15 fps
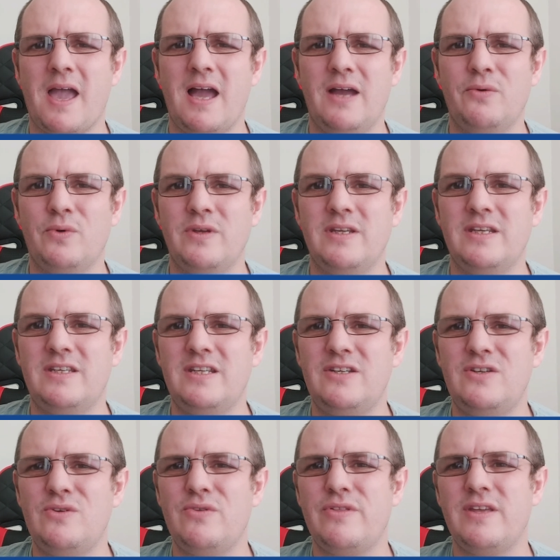I wonder,
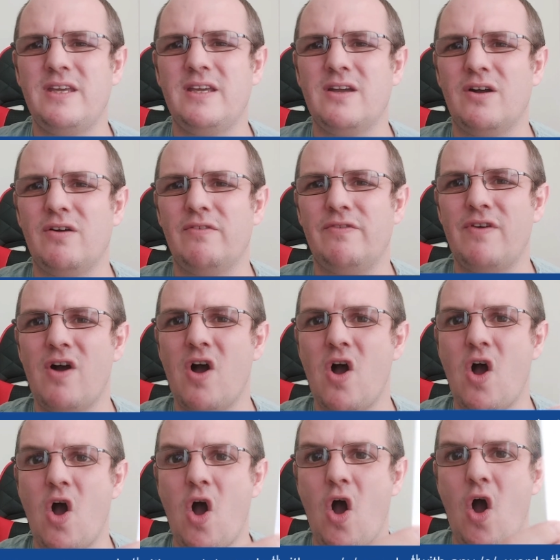did you think of
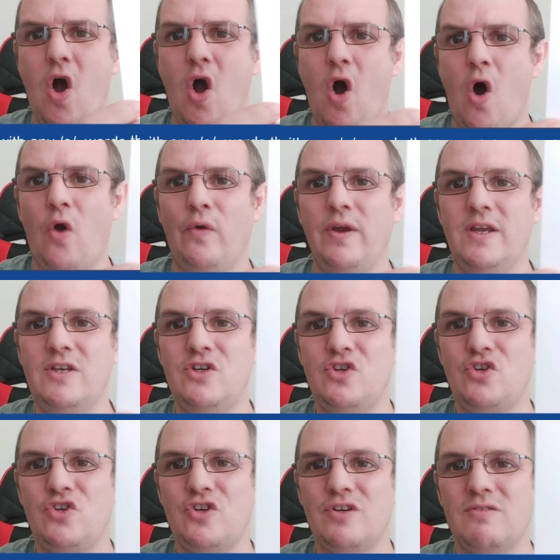
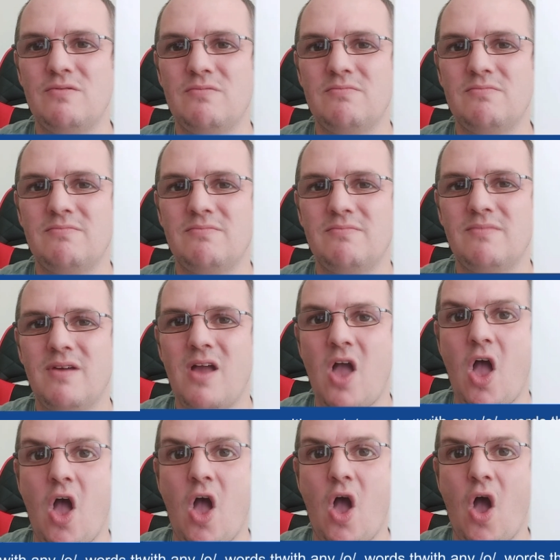orange?
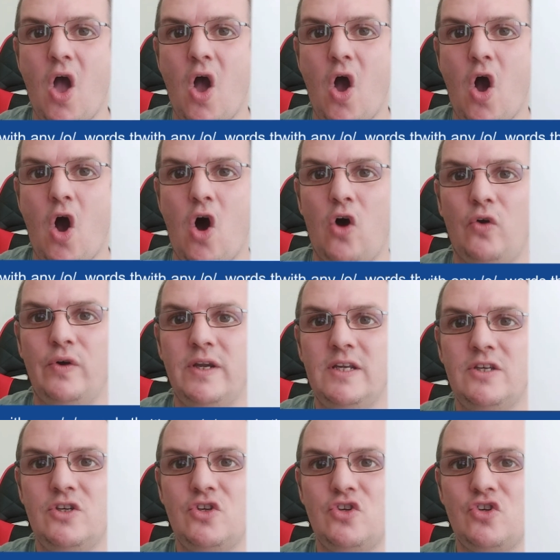
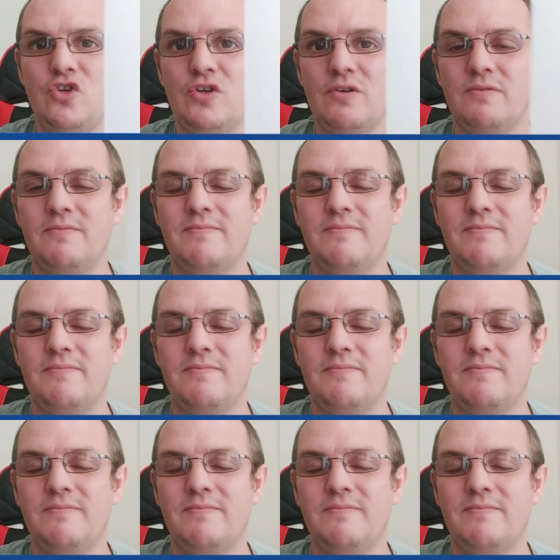Orange.